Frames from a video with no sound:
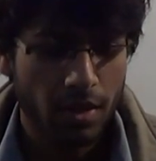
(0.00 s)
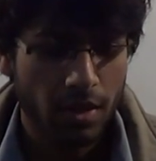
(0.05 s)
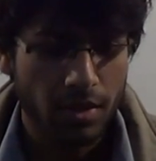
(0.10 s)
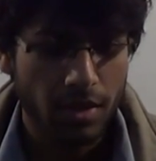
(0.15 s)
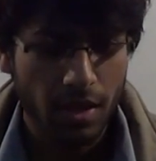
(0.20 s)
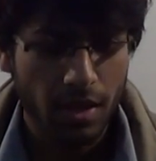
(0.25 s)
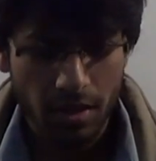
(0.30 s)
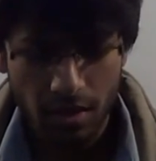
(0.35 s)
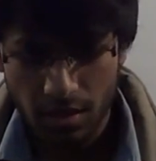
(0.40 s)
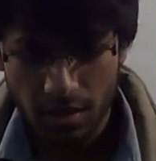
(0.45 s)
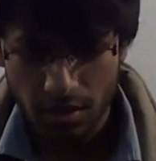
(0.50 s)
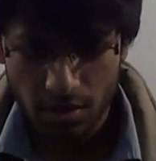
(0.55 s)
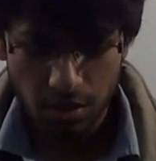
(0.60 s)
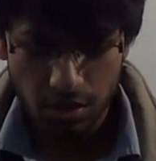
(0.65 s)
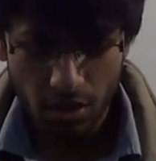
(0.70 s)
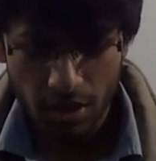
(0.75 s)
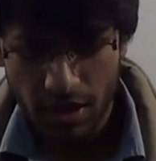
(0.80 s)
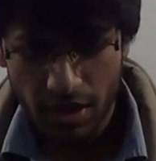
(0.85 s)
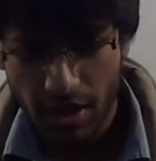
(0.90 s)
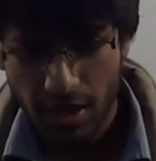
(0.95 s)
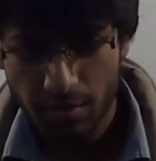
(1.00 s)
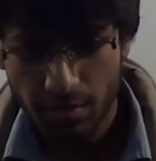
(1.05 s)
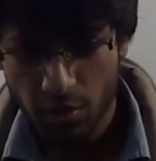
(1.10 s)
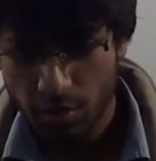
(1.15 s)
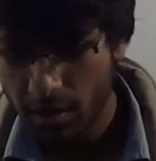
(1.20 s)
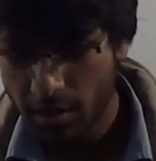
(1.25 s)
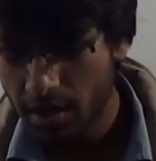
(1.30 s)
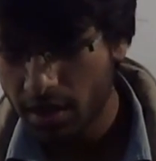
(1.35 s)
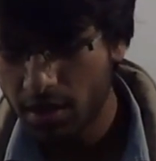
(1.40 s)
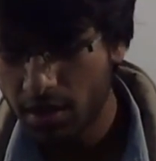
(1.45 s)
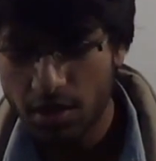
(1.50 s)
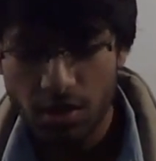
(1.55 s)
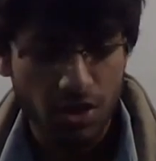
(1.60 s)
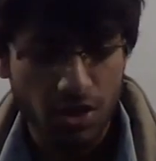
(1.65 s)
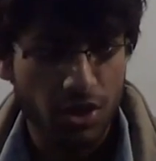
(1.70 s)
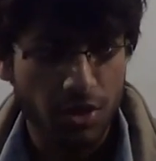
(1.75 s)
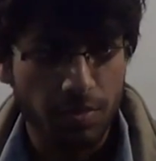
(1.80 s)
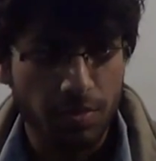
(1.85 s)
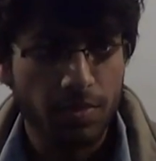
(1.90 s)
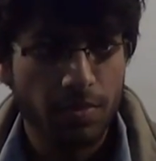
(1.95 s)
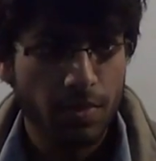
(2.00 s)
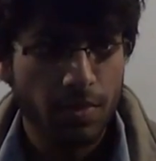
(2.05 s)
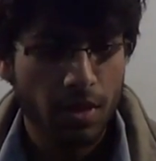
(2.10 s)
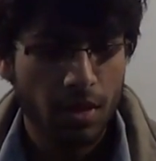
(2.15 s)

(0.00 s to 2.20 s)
Then slowly he came to my internship.